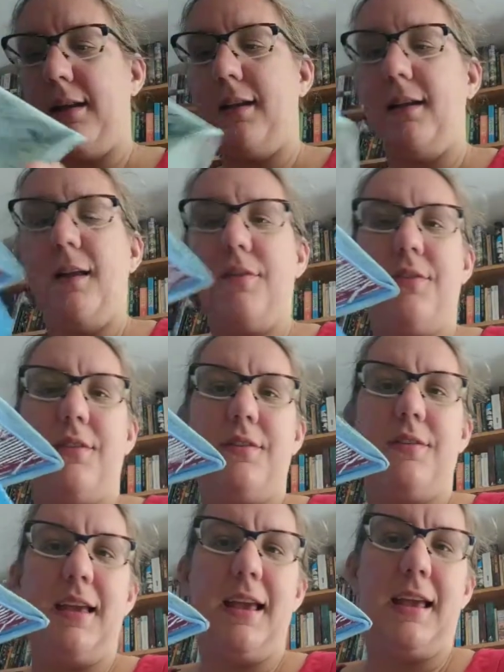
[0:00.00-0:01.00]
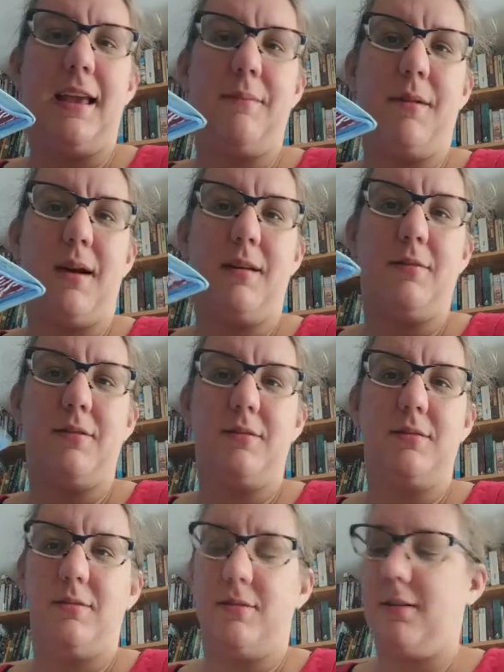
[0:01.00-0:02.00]
and I love the theme. I
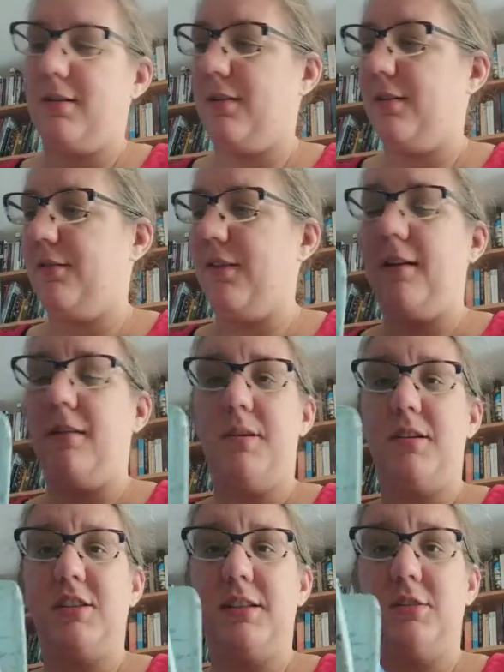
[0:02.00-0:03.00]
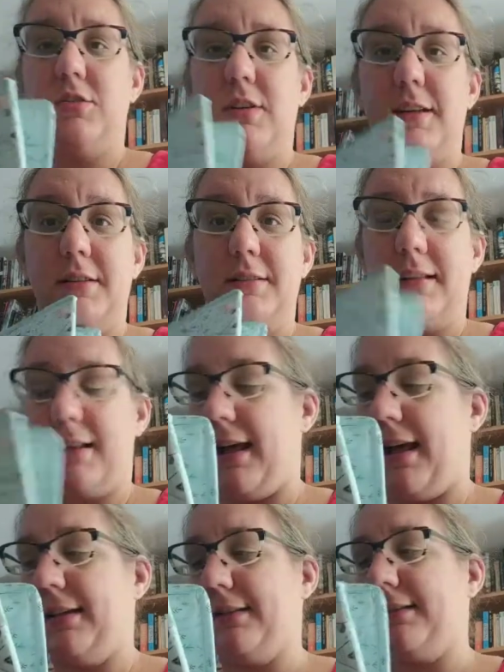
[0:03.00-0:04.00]
will very much enjoy using
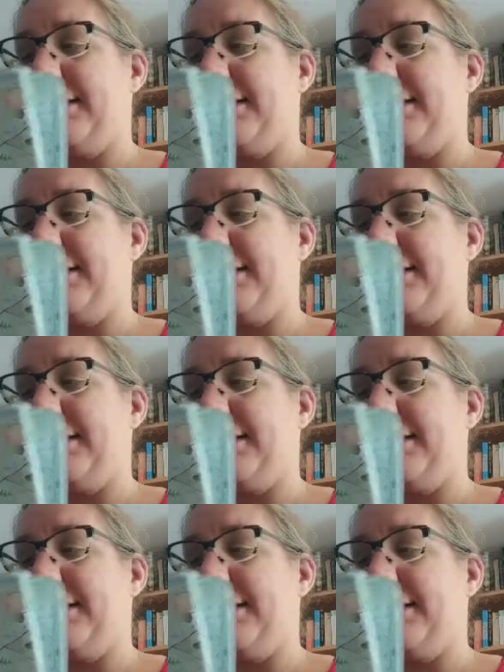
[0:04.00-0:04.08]
that.